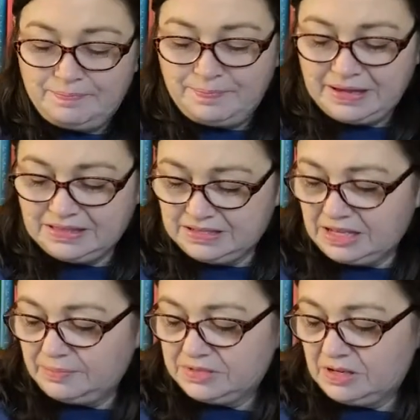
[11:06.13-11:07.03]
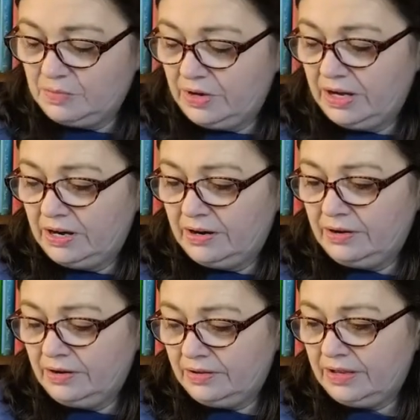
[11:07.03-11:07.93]
picked this up
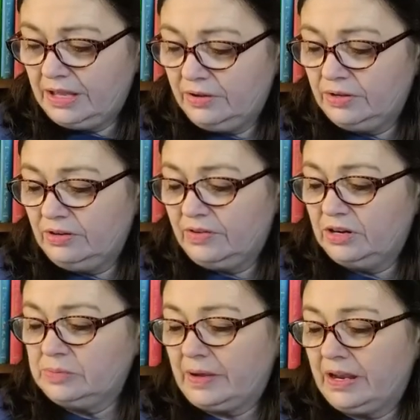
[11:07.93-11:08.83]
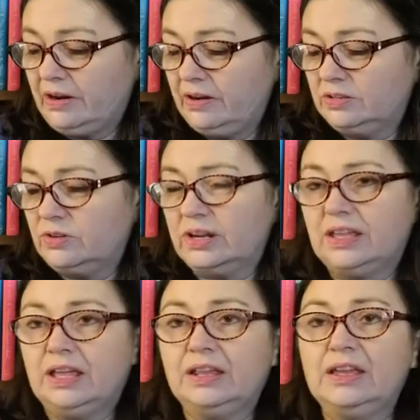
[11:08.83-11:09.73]
somewhere, Hello Universe by Aaron and Trotta
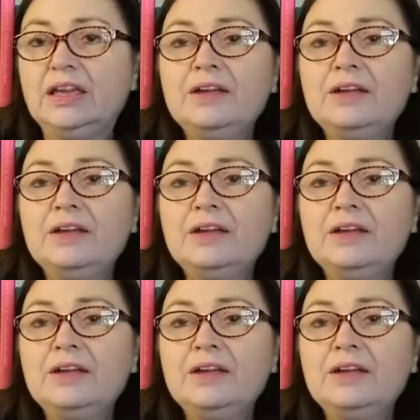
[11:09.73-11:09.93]
Kelly.